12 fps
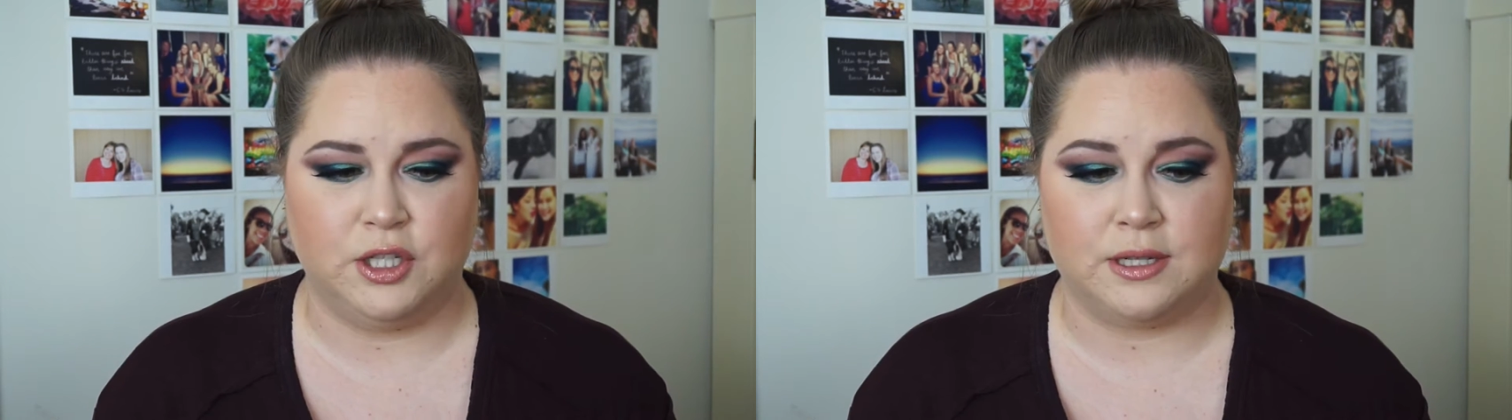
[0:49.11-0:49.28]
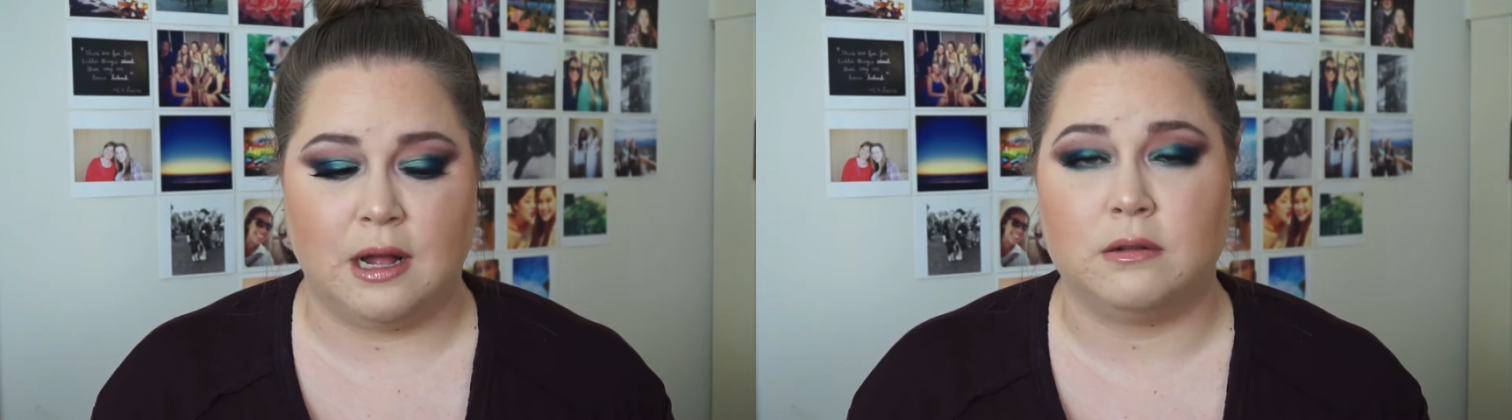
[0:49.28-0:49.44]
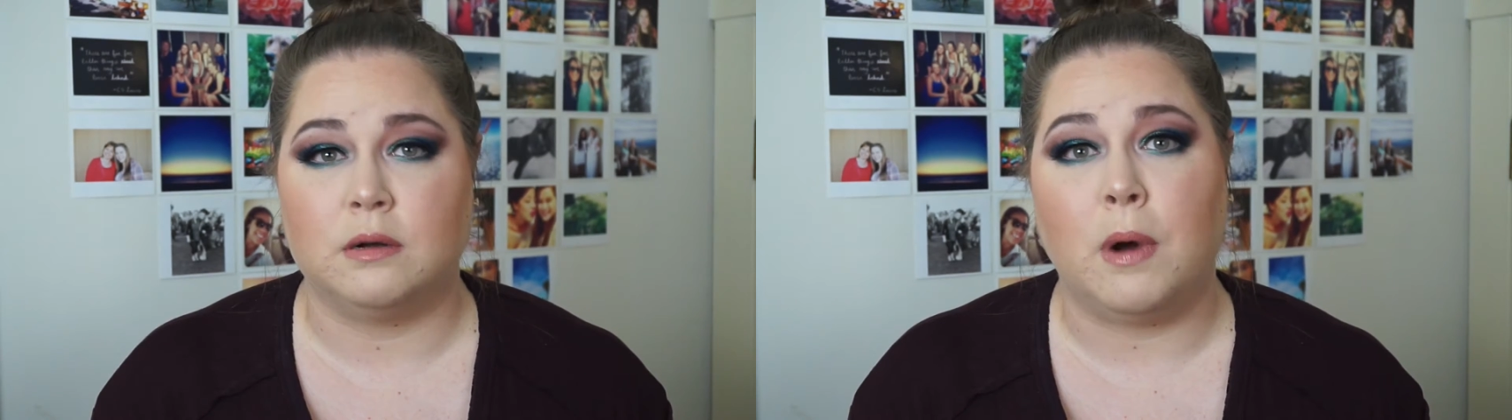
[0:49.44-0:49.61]
as
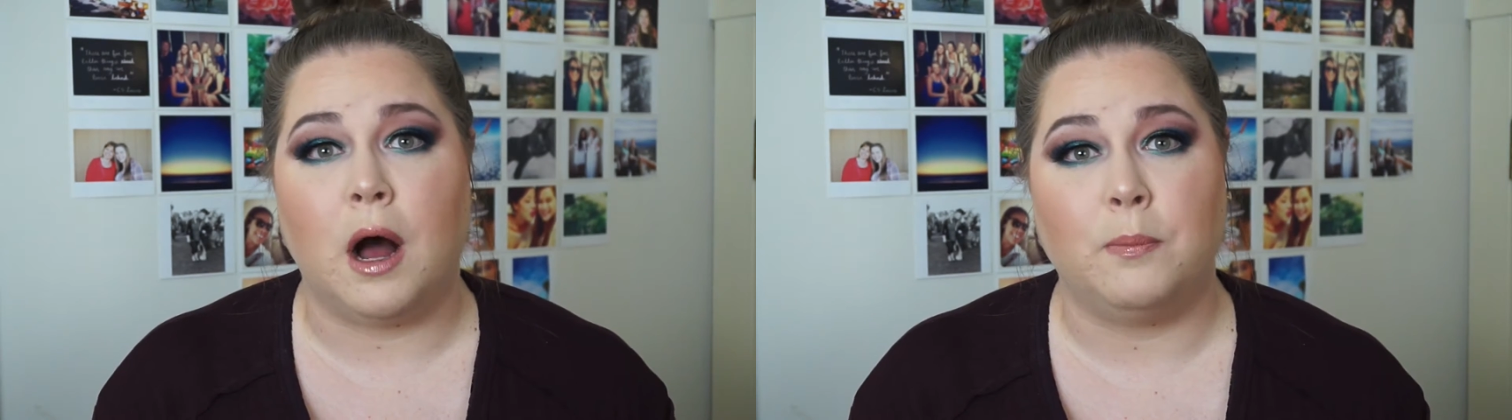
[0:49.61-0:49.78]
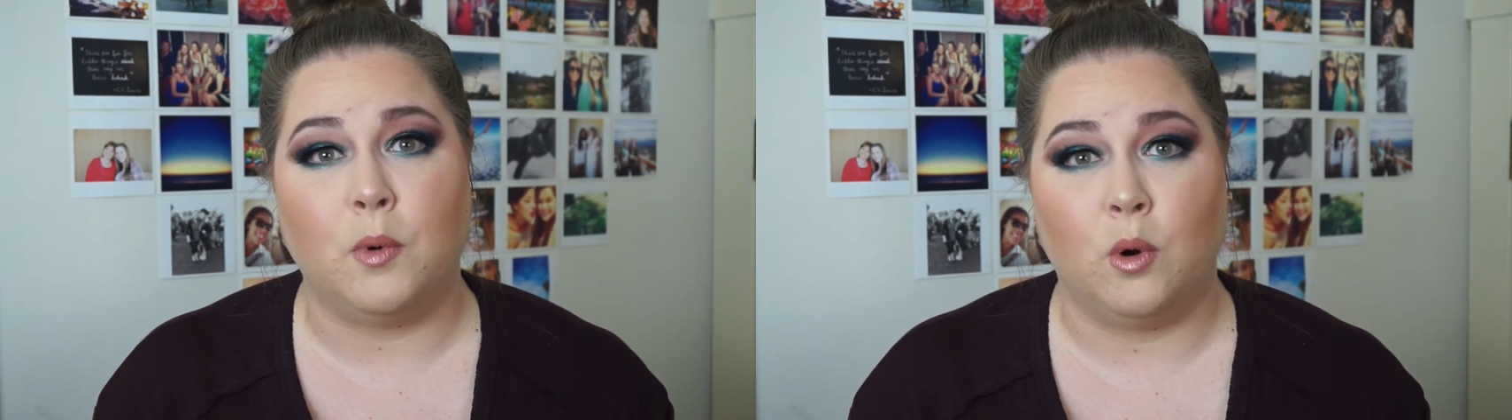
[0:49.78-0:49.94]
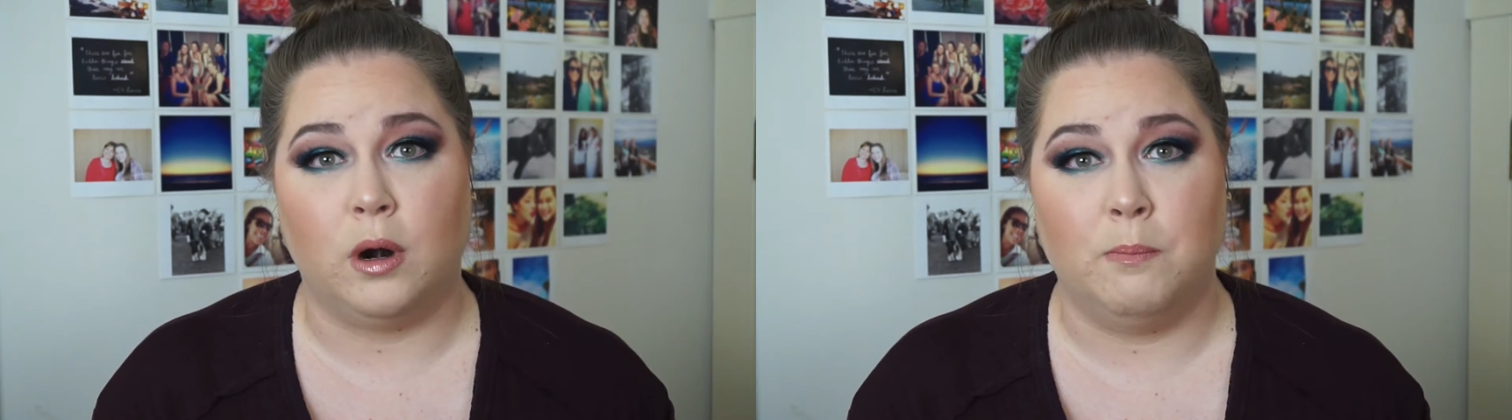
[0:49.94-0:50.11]

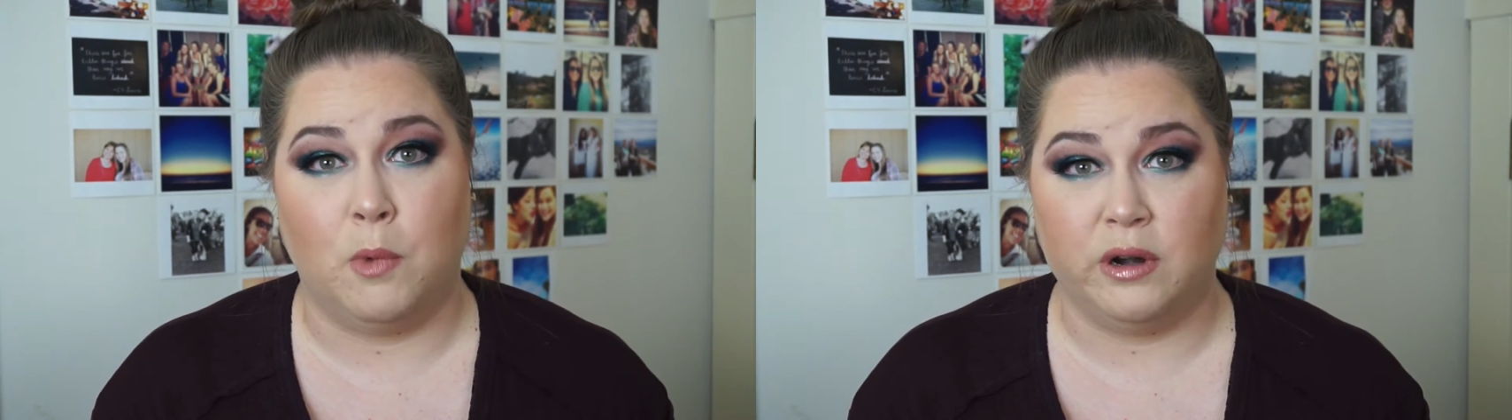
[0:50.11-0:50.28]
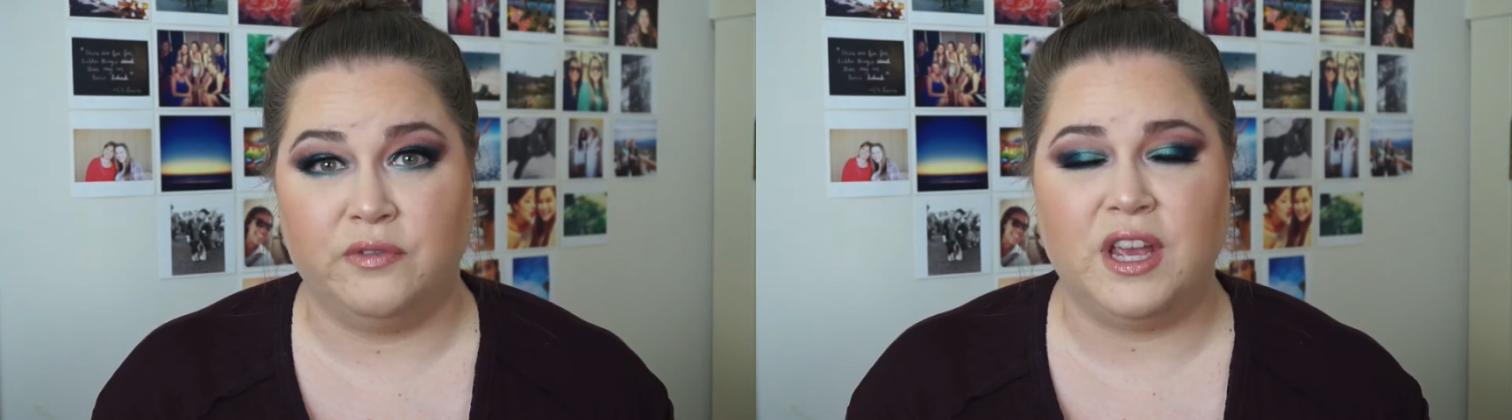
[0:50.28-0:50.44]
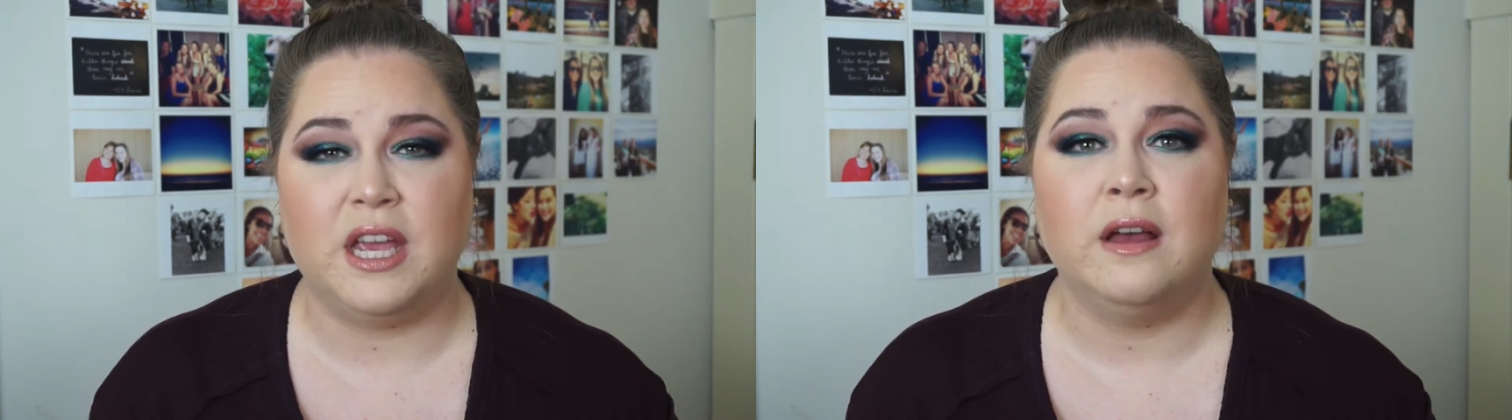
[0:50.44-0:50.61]
Colourpop or
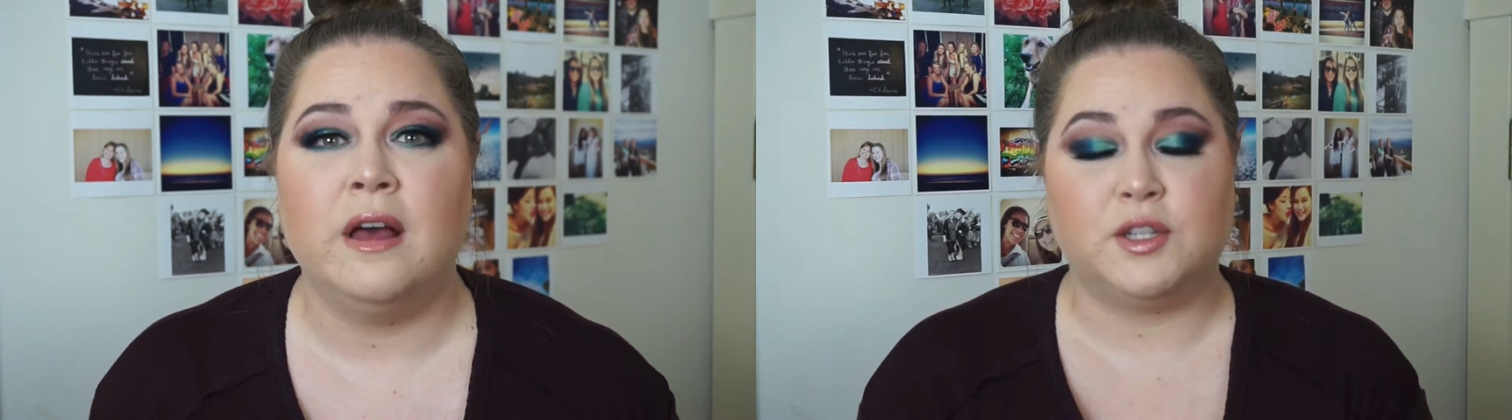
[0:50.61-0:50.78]
Morphe.